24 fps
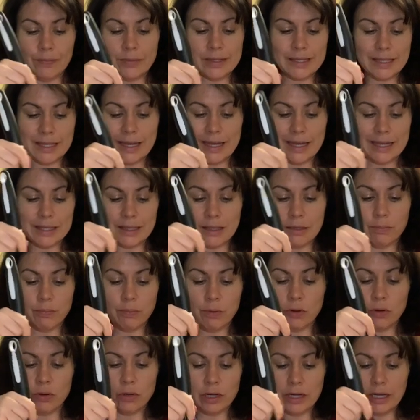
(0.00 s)
To get the
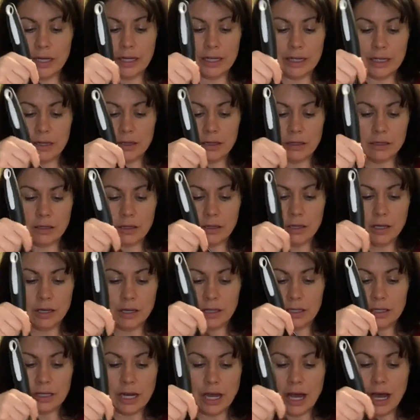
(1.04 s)
pudding
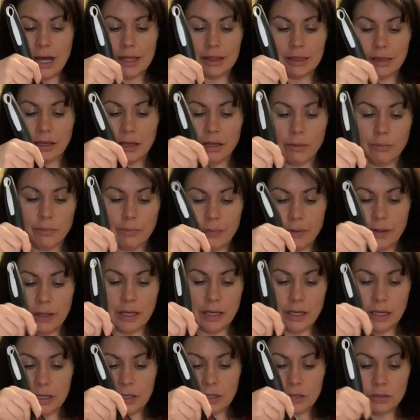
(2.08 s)
not
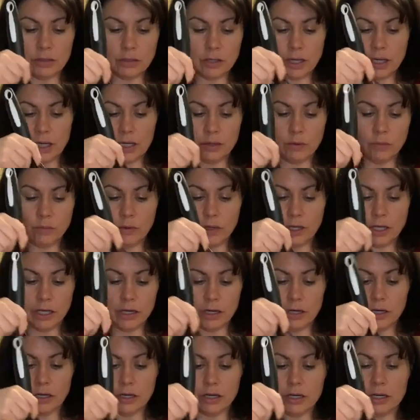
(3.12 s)
lumpy and kind of
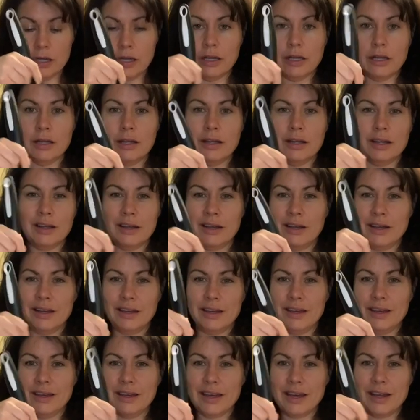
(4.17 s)
weird,
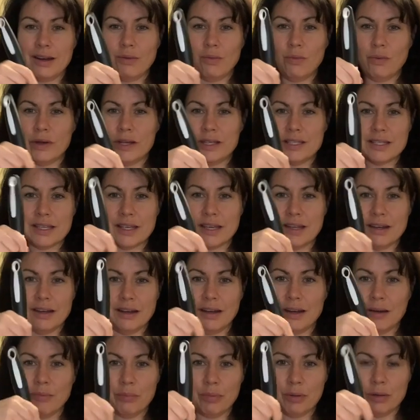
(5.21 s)
you gotta whisk it
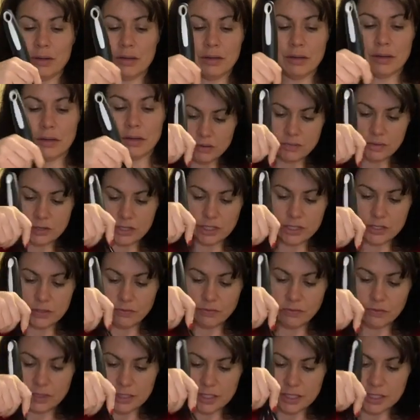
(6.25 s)
up. Once
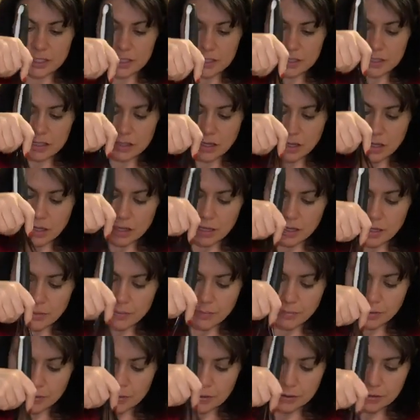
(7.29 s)
you've whisked this all
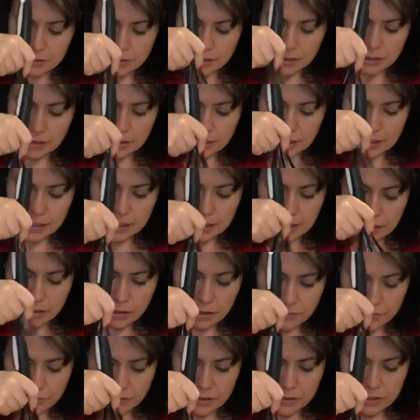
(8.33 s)
up, kind of get it
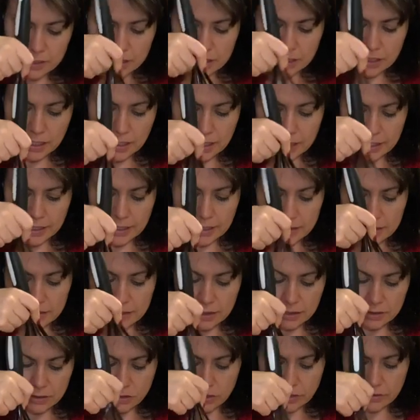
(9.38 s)
off the sides.
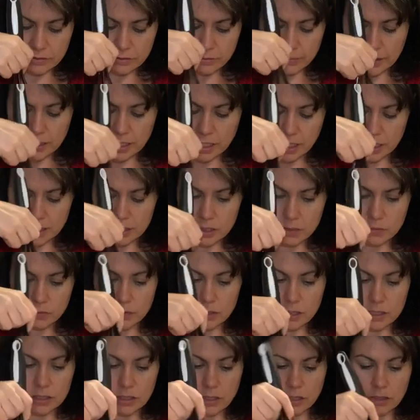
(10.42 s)
That drives me nuts when
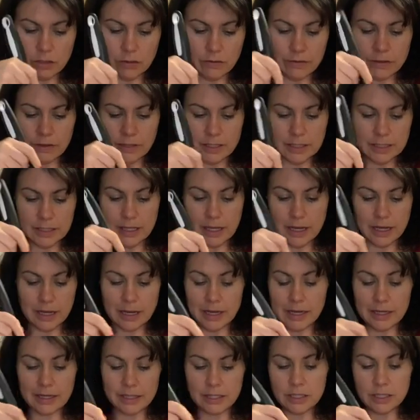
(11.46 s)
it's all over the
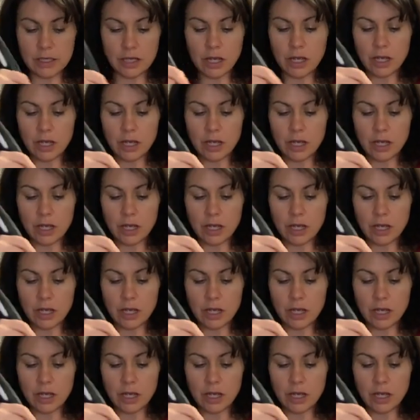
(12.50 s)
sides.